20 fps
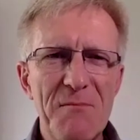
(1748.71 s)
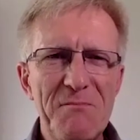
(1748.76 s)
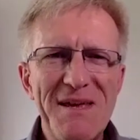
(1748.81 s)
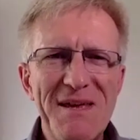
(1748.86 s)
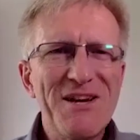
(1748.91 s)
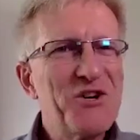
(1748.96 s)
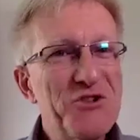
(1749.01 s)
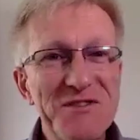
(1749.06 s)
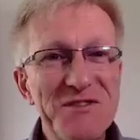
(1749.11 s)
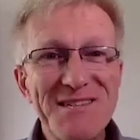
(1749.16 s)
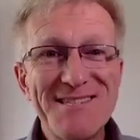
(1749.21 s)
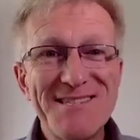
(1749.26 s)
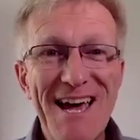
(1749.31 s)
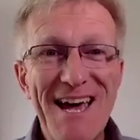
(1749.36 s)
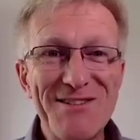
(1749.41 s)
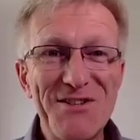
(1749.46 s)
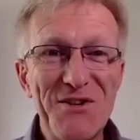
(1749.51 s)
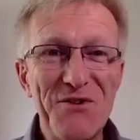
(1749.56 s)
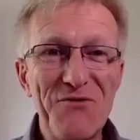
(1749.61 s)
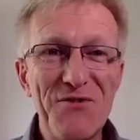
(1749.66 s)

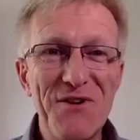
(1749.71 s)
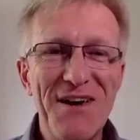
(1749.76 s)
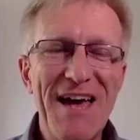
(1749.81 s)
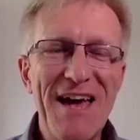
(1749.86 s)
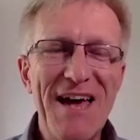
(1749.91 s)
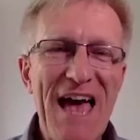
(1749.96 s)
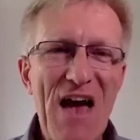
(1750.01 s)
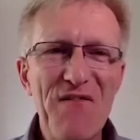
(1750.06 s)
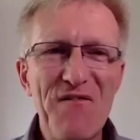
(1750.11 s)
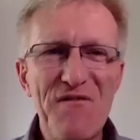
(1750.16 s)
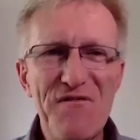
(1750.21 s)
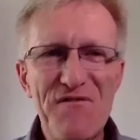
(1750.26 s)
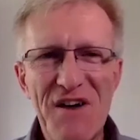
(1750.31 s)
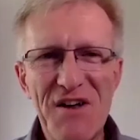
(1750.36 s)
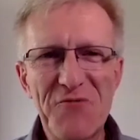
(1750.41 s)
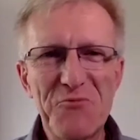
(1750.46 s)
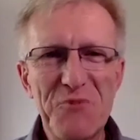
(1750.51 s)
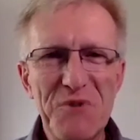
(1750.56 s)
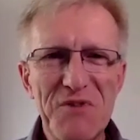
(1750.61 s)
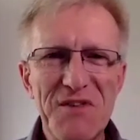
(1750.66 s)
detective. Have
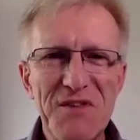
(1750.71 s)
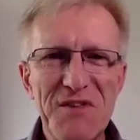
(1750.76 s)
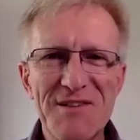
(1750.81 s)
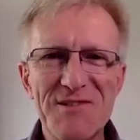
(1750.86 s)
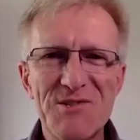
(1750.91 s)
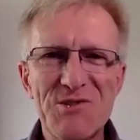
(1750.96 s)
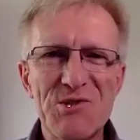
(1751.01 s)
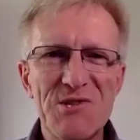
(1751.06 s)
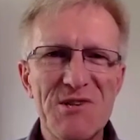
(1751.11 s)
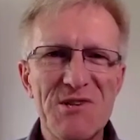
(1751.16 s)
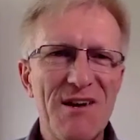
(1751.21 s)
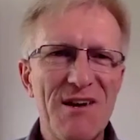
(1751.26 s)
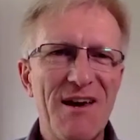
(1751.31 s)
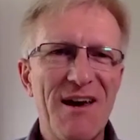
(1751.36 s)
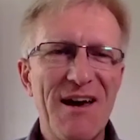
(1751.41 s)
fun with this.